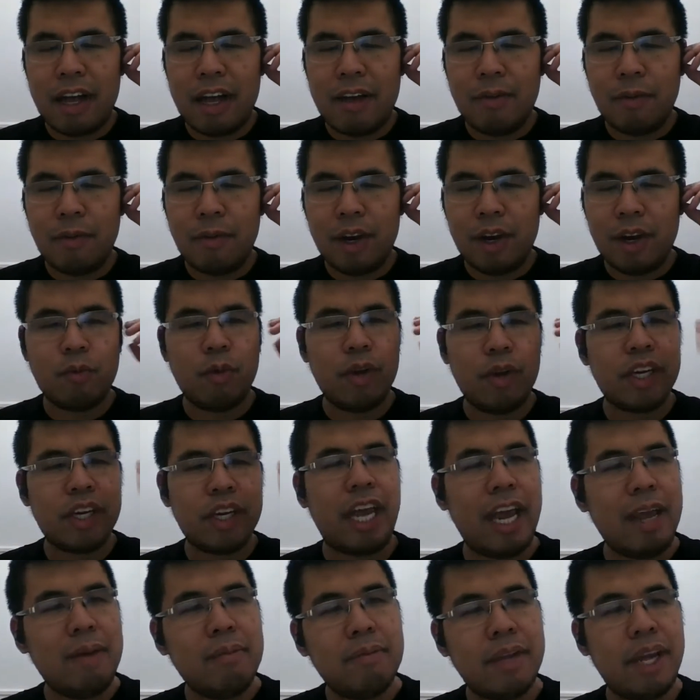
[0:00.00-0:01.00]
when
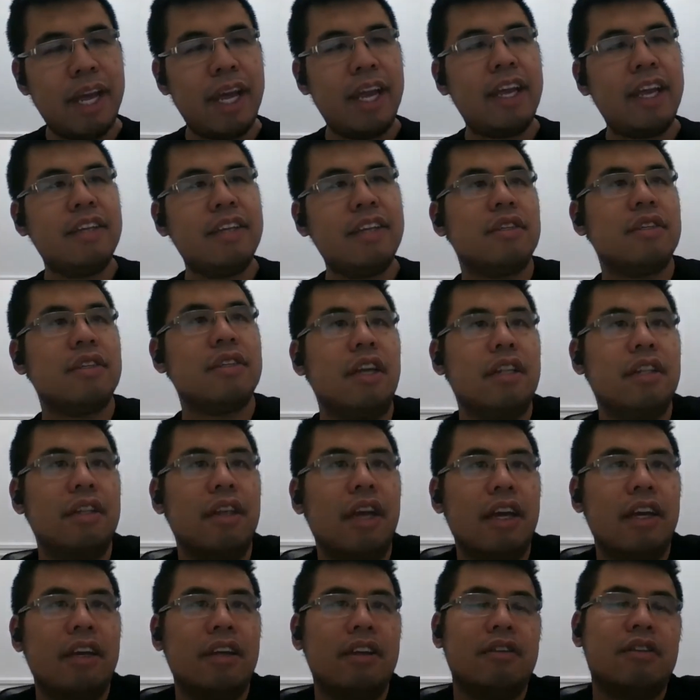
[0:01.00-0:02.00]
game days
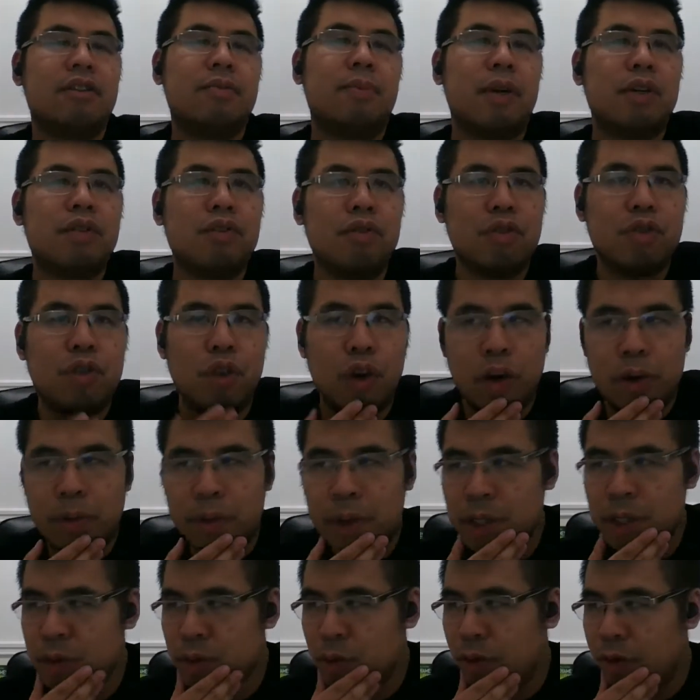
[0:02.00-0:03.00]
and special
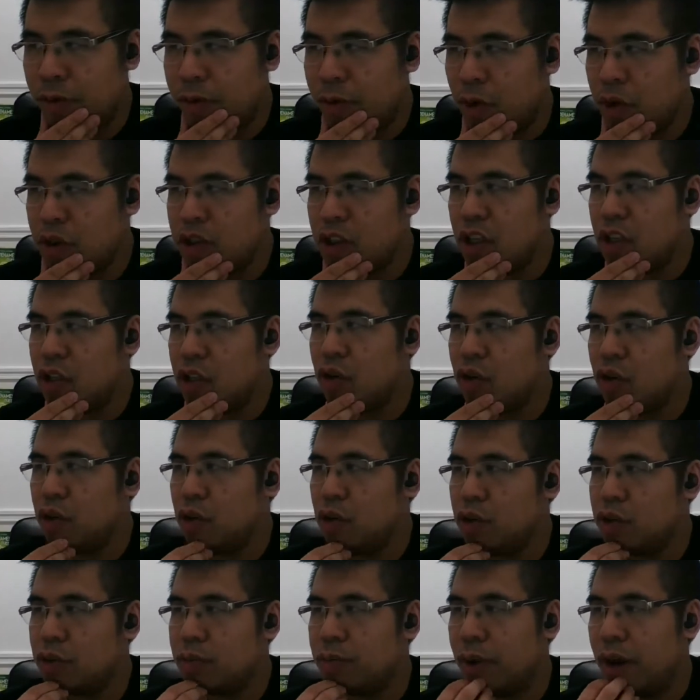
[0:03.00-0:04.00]
tournaments were first
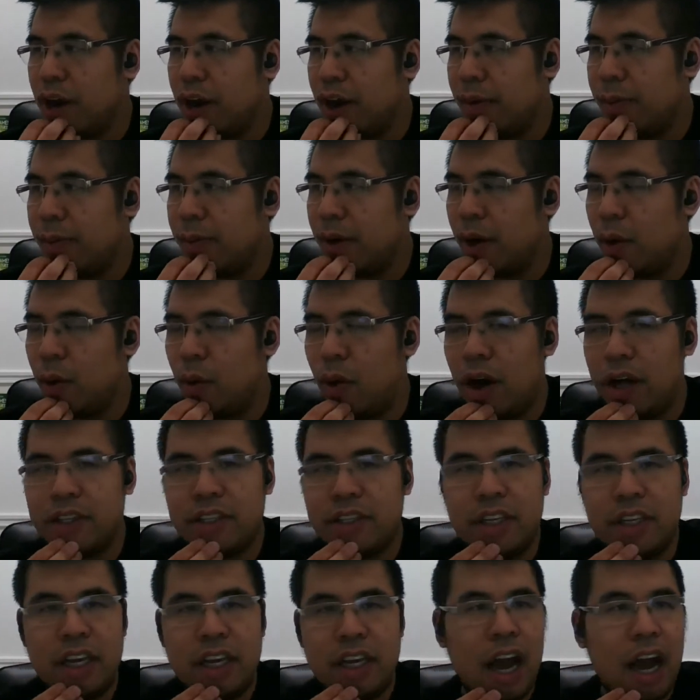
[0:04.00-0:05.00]
introduced by
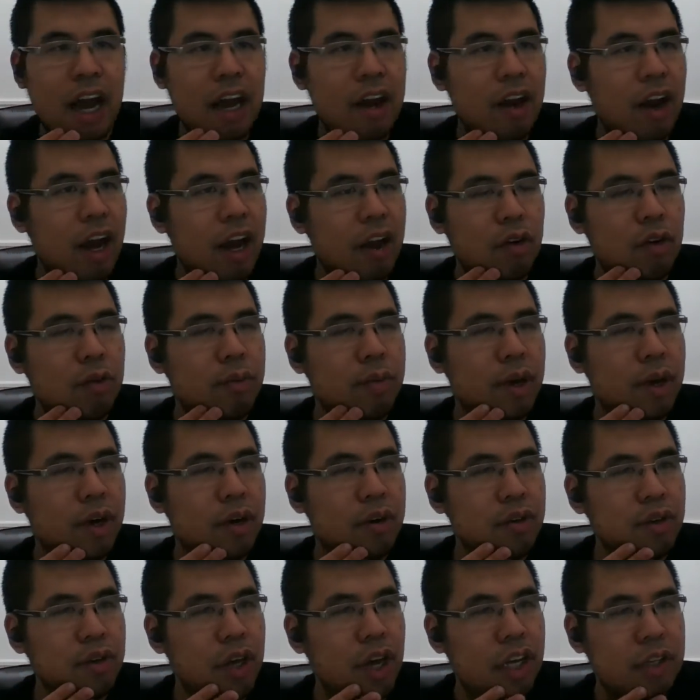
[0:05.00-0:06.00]
WotC, I don't know
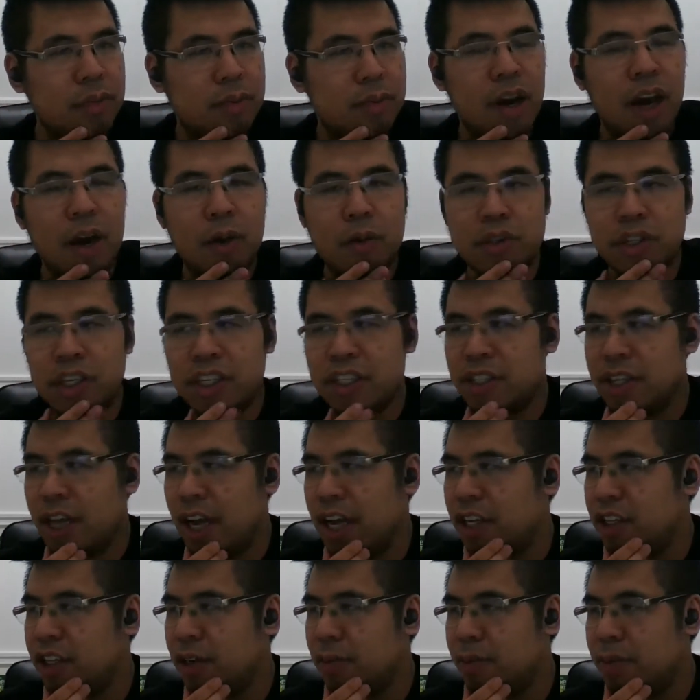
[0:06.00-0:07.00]
about you guys, but I was
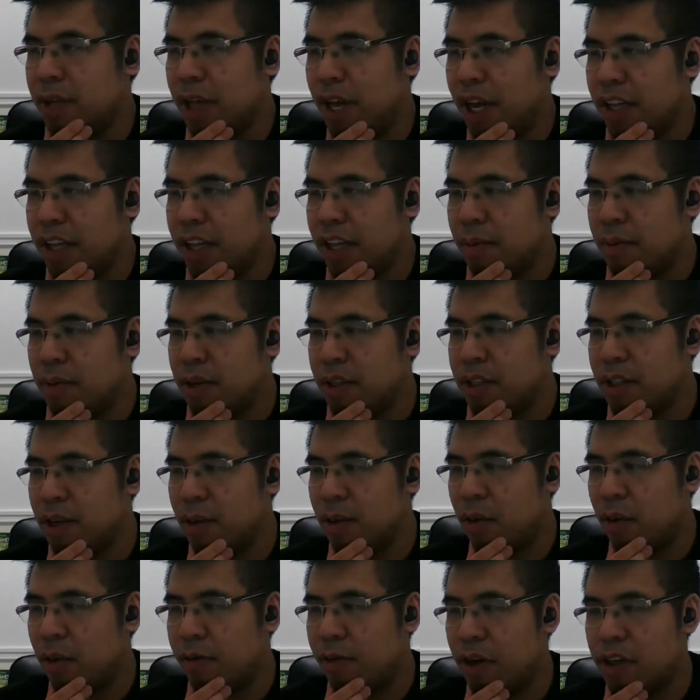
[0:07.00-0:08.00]
excited to play in them because they
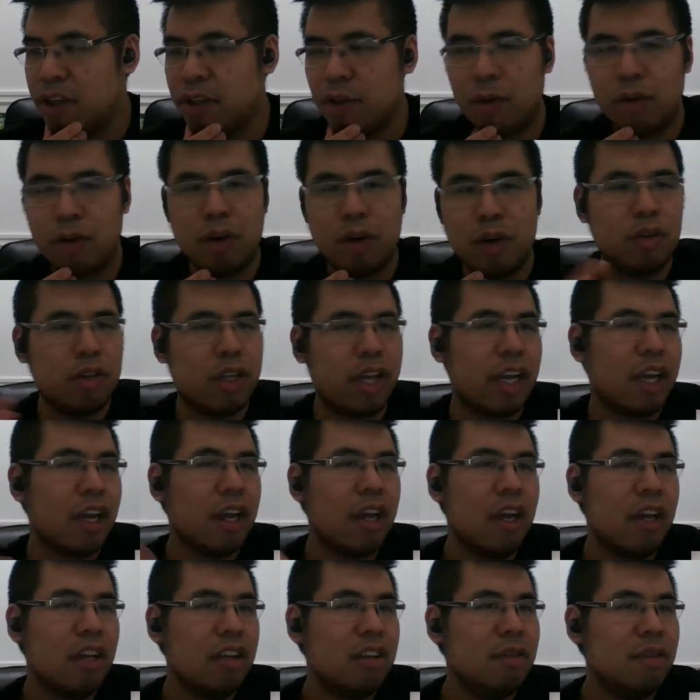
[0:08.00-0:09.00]
were fresh or new.
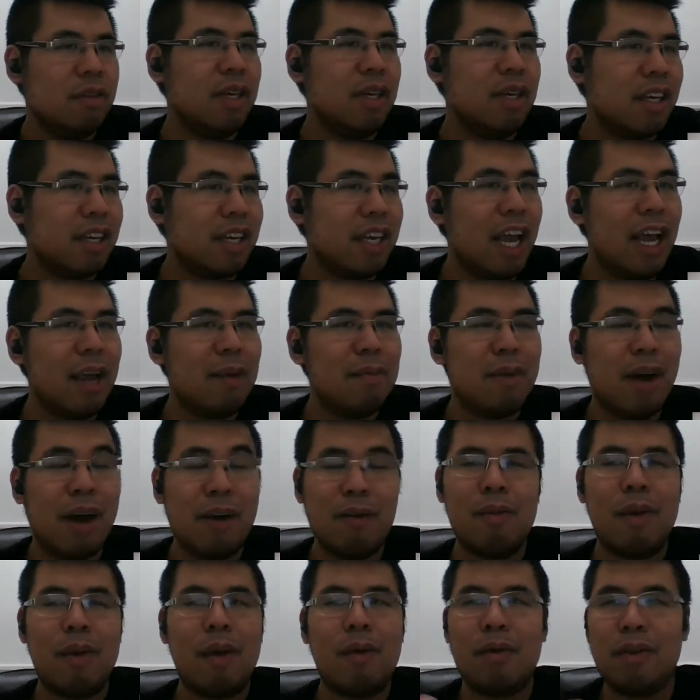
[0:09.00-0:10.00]
To be the game, I
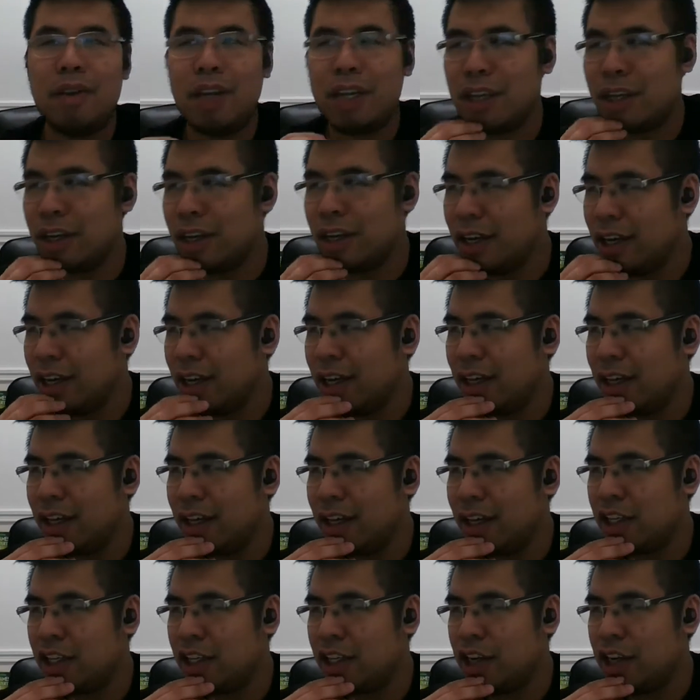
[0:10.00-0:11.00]
remember
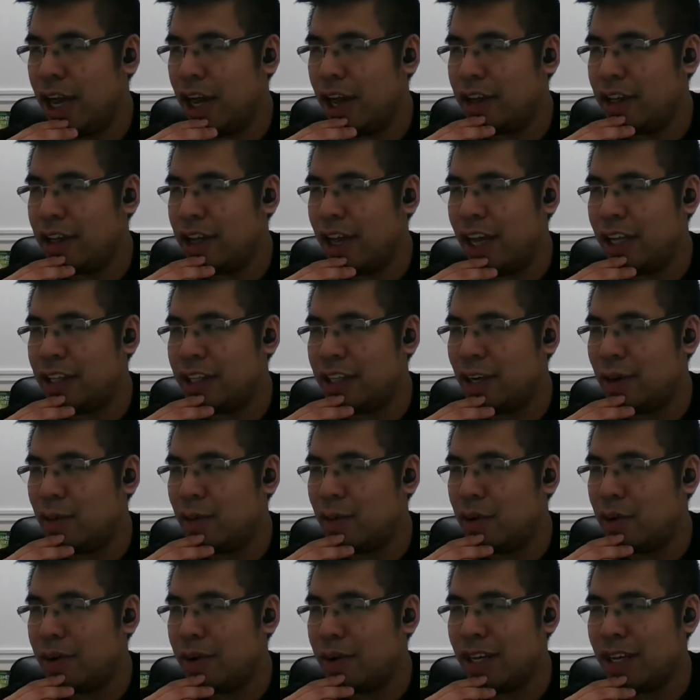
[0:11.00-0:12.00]
like Jay on the A team
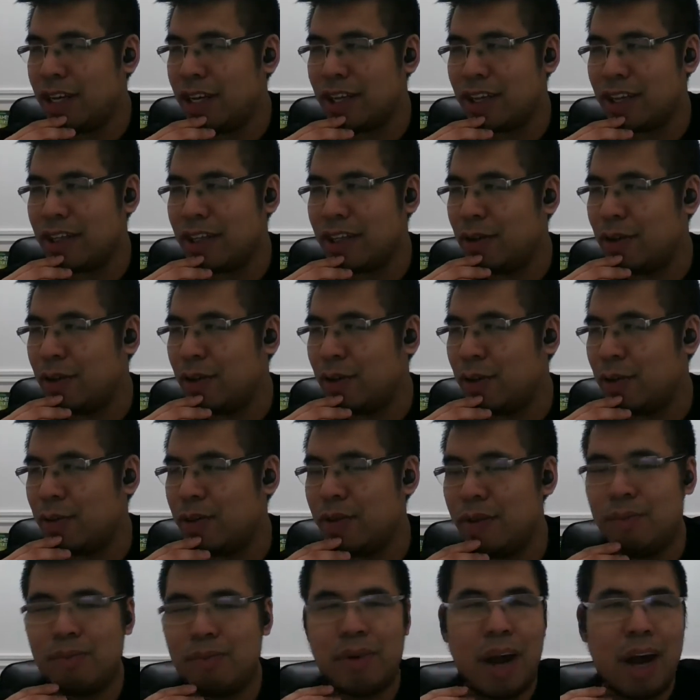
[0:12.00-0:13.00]
would
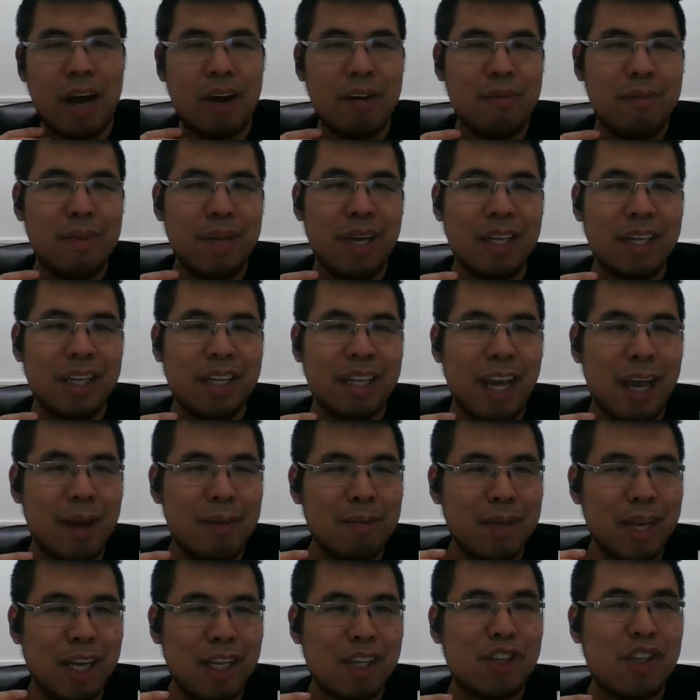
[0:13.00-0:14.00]
be proud of being the
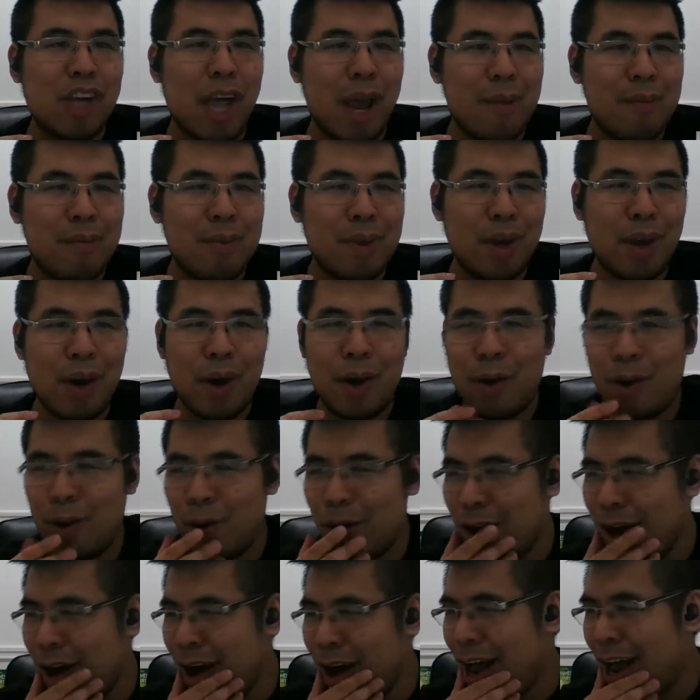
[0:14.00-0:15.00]
game day champion,
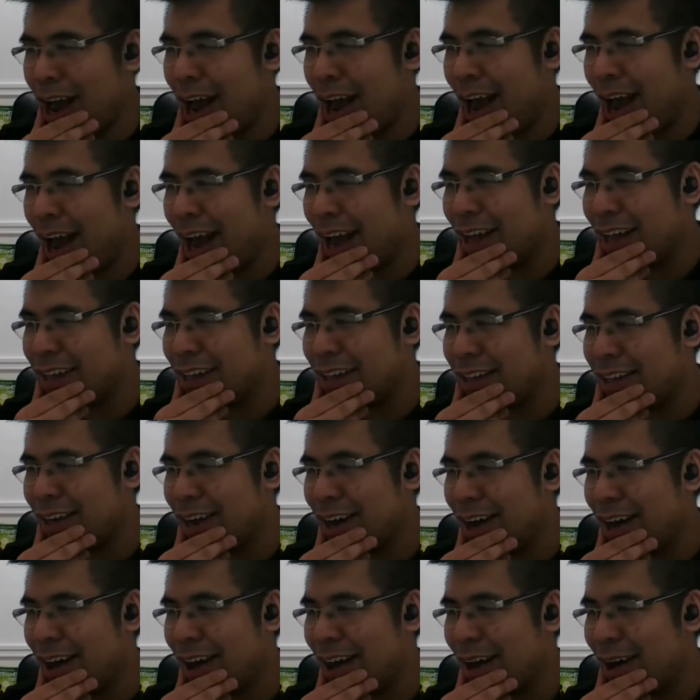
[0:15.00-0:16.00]
and
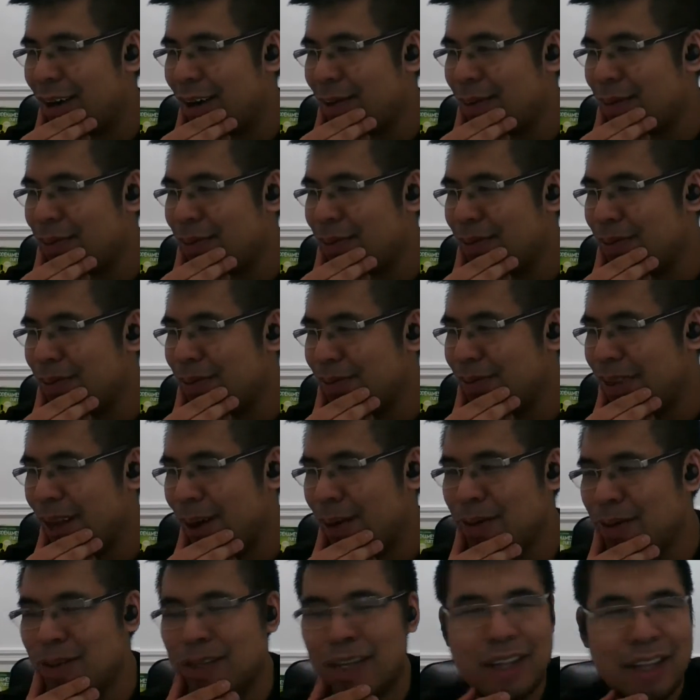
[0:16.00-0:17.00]
that
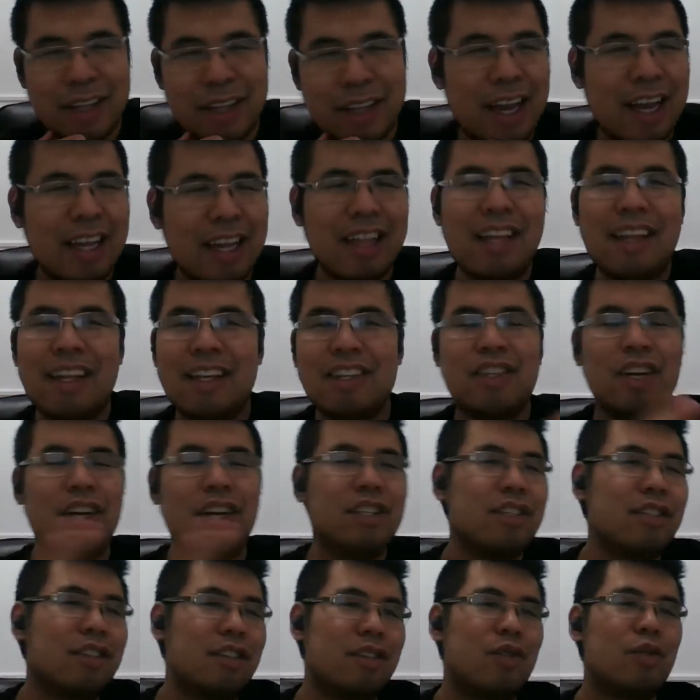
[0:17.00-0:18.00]
was a thing. And then they
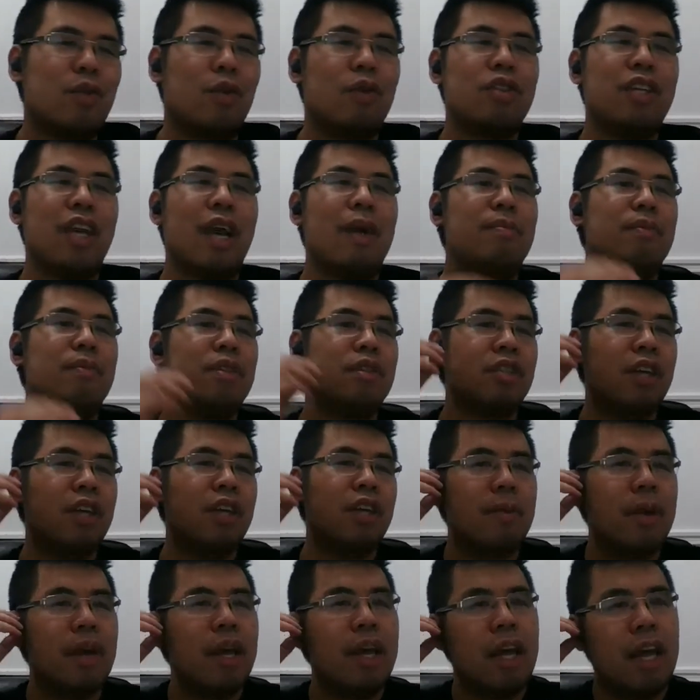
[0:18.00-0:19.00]
changed it to store
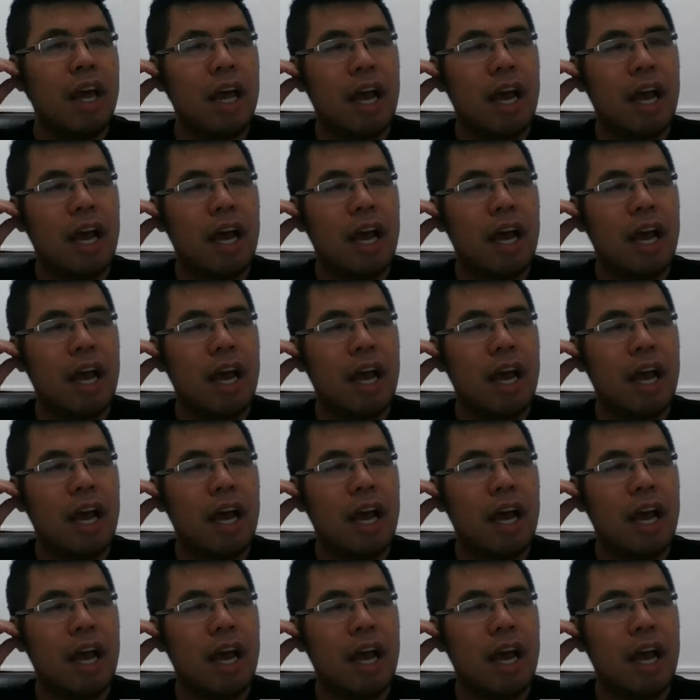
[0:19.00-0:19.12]
championship.